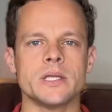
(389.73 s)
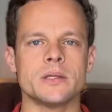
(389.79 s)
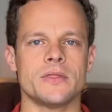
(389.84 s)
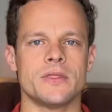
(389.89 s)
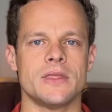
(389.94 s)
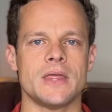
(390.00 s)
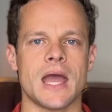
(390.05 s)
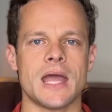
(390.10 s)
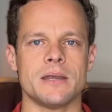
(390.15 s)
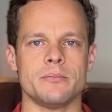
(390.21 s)
to
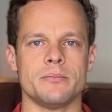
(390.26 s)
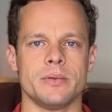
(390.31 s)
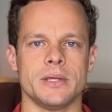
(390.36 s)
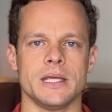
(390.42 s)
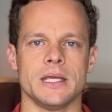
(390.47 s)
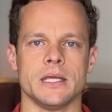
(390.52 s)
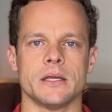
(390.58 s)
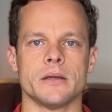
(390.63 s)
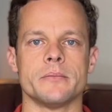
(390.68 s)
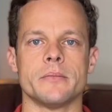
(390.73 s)
then
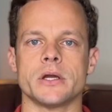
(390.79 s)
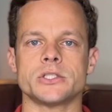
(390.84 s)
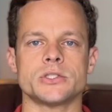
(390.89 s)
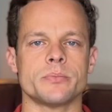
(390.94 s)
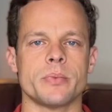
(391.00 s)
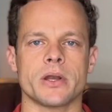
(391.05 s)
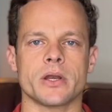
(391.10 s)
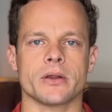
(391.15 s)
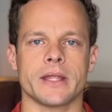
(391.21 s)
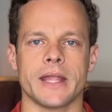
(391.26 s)
be a much
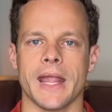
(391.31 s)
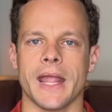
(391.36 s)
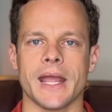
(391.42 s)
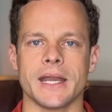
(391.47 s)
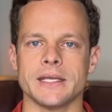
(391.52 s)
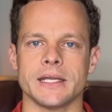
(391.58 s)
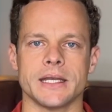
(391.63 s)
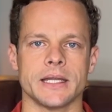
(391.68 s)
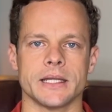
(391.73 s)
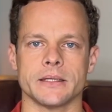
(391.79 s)
better
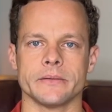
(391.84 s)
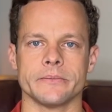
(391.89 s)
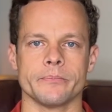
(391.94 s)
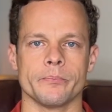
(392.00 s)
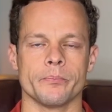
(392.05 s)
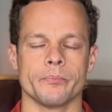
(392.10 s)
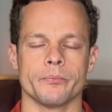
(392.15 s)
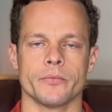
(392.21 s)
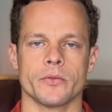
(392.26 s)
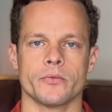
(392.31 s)
candidate
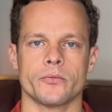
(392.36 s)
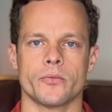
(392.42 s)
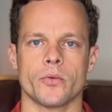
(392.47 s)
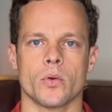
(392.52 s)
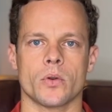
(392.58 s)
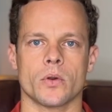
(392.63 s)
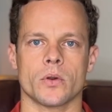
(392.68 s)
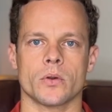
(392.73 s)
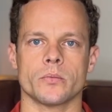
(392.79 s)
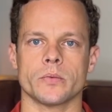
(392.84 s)

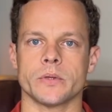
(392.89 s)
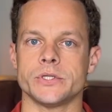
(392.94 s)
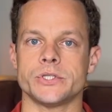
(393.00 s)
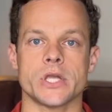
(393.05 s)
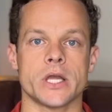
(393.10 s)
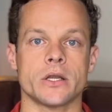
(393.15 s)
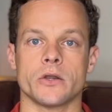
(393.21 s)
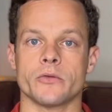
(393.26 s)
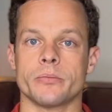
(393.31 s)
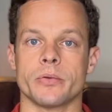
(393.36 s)
for
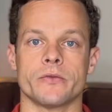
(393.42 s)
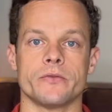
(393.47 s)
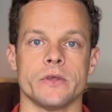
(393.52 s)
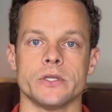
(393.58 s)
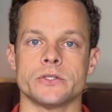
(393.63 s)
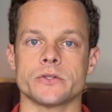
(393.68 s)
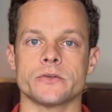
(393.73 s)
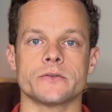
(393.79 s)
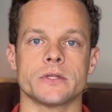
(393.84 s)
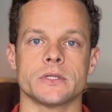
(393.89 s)
regenerative
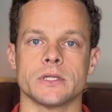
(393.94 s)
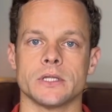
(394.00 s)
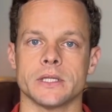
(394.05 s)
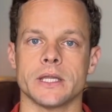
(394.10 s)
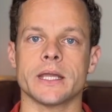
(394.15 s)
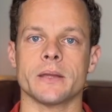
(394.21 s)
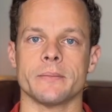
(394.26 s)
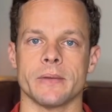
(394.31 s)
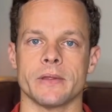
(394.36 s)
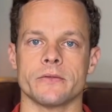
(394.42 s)
procedures to the
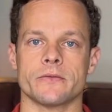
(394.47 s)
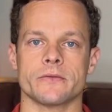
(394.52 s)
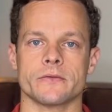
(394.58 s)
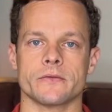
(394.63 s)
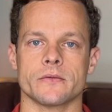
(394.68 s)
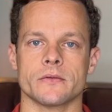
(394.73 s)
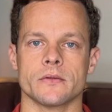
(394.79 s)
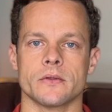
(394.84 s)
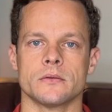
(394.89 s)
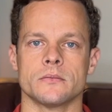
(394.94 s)
ligaments.